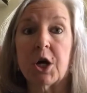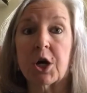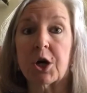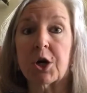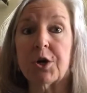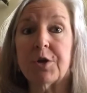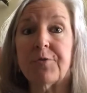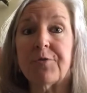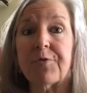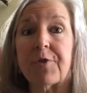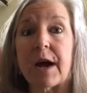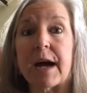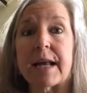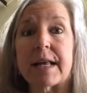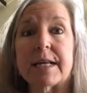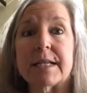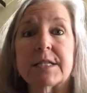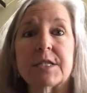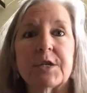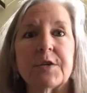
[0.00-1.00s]
Good
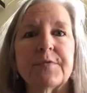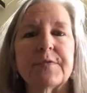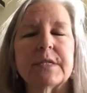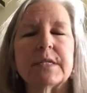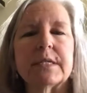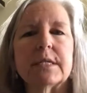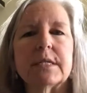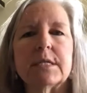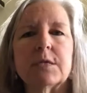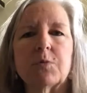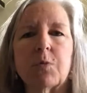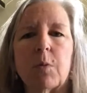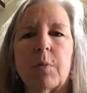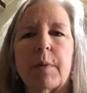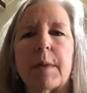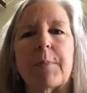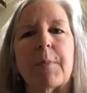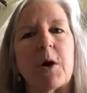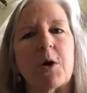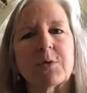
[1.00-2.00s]
Friday services will
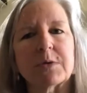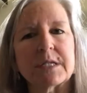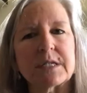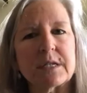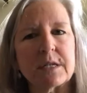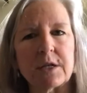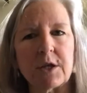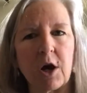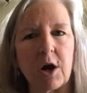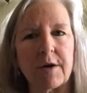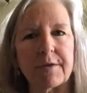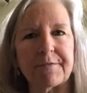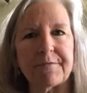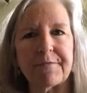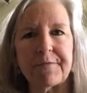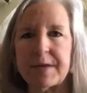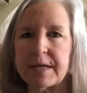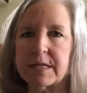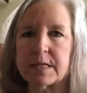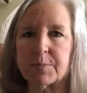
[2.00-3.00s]
be posted on
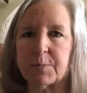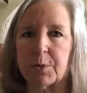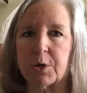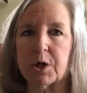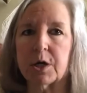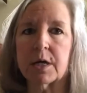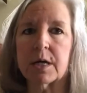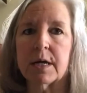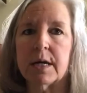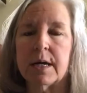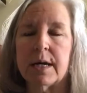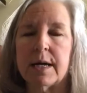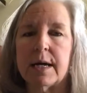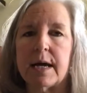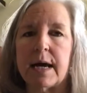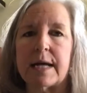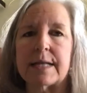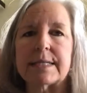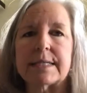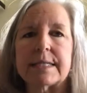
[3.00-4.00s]
Facebook
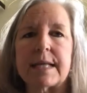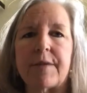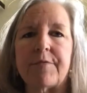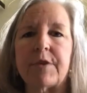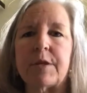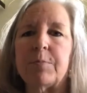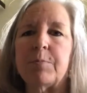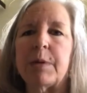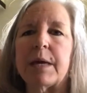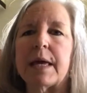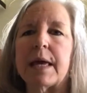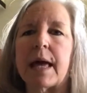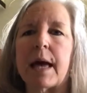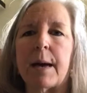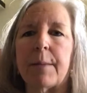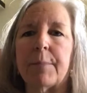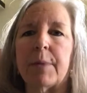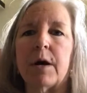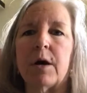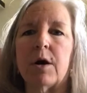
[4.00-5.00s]
at 7
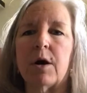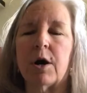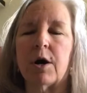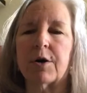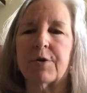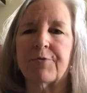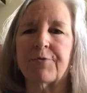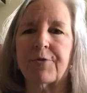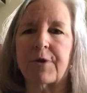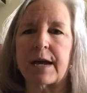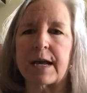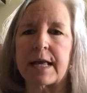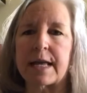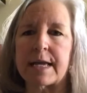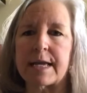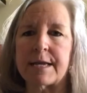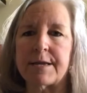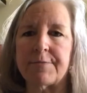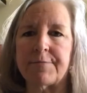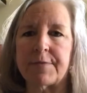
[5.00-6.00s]
p.m. on
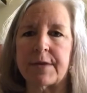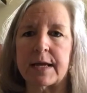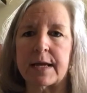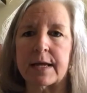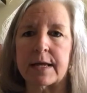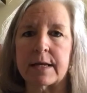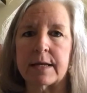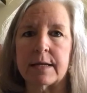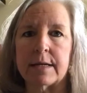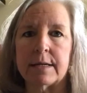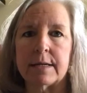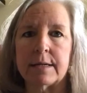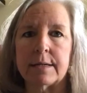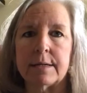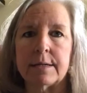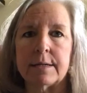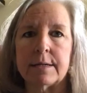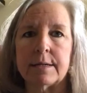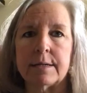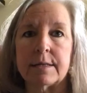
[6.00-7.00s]
Friday evening.
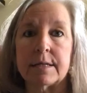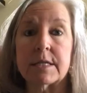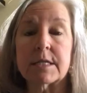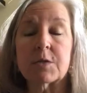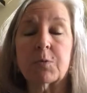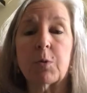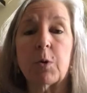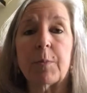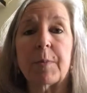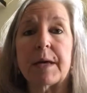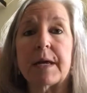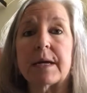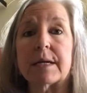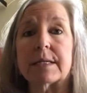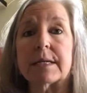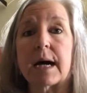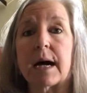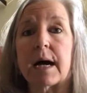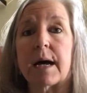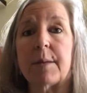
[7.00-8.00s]
This will be a
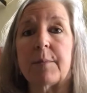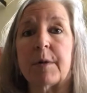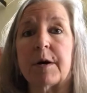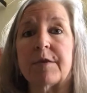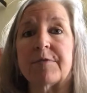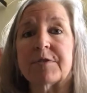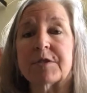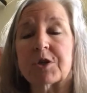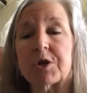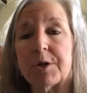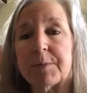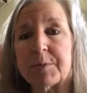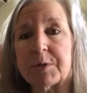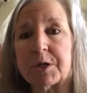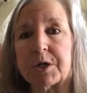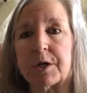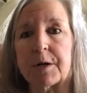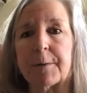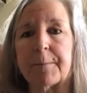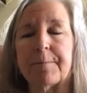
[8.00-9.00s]
time of
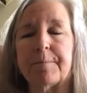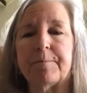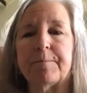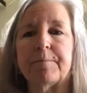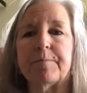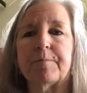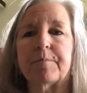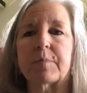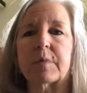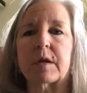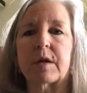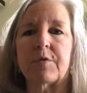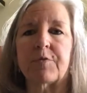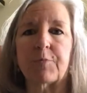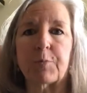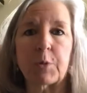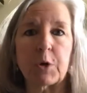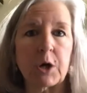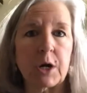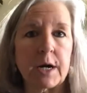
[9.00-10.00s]
scripture,
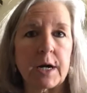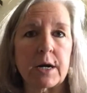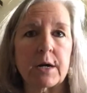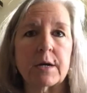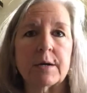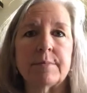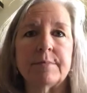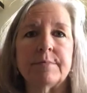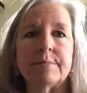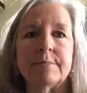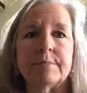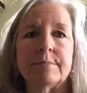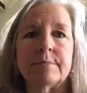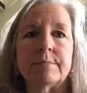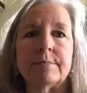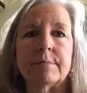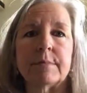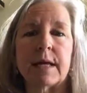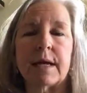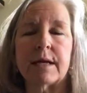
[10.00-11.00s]
of prayer,
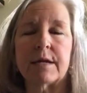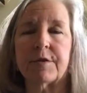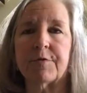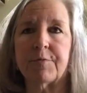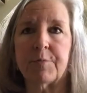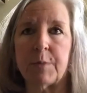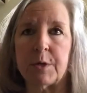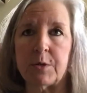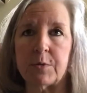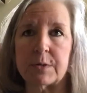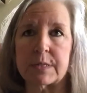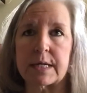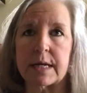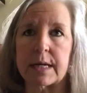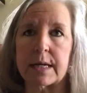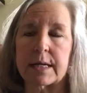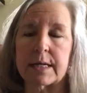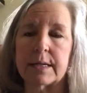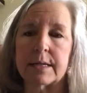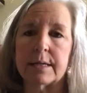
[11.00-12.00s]
and of
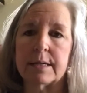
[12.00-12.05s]
music.